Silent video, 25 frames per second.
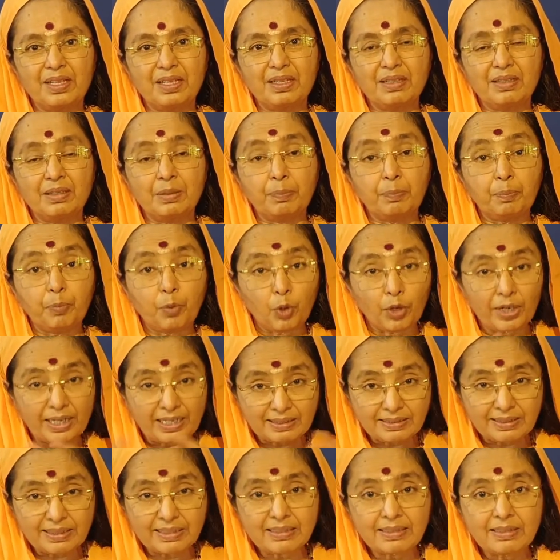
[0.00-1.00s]
the
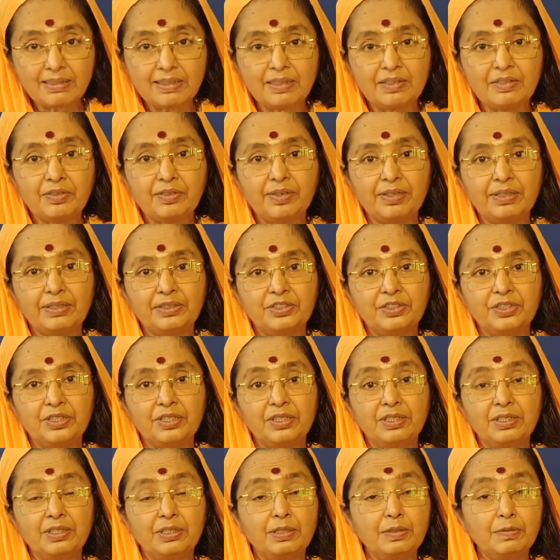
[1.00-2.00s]
poetic literature,
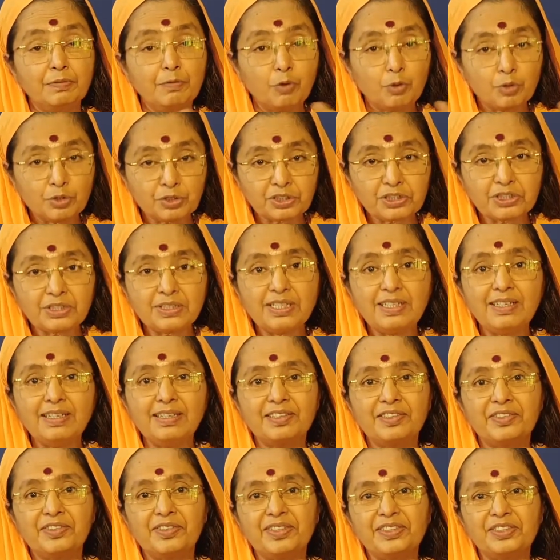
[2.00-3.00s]
the devotional
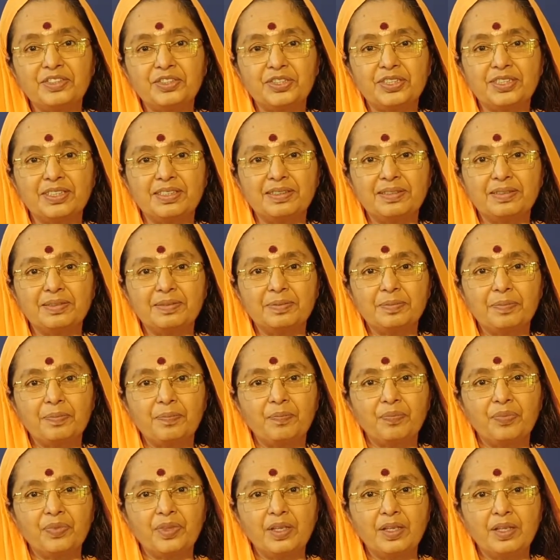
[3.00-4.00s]
literature,
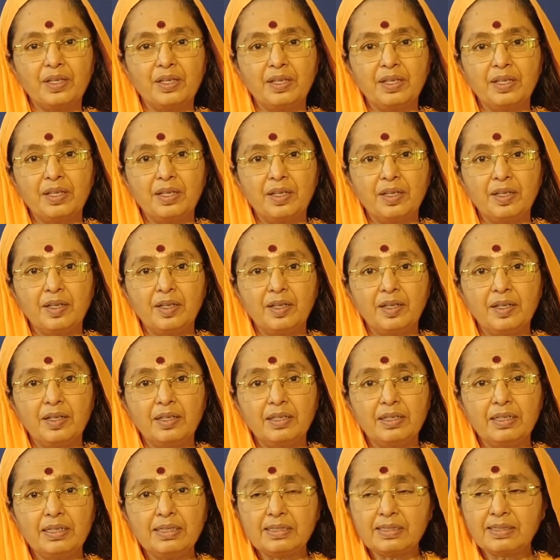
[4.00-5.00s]

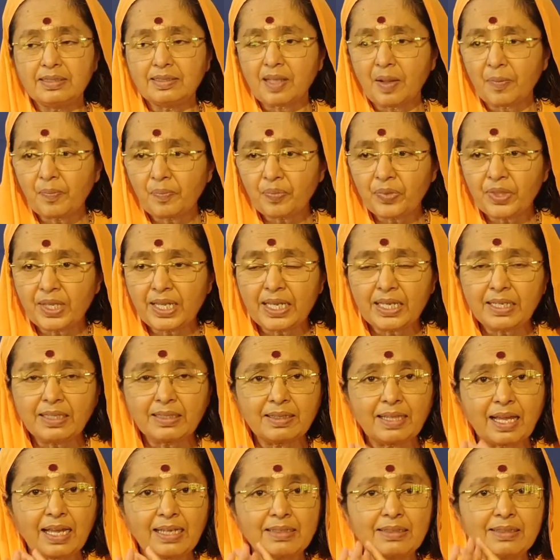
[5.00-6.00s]
is something
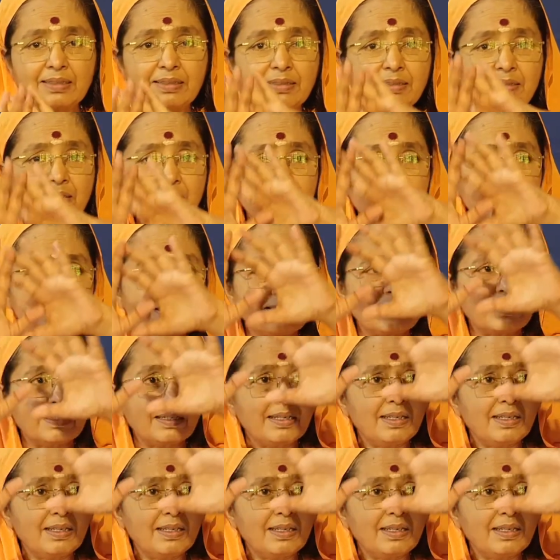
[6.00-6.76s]
that's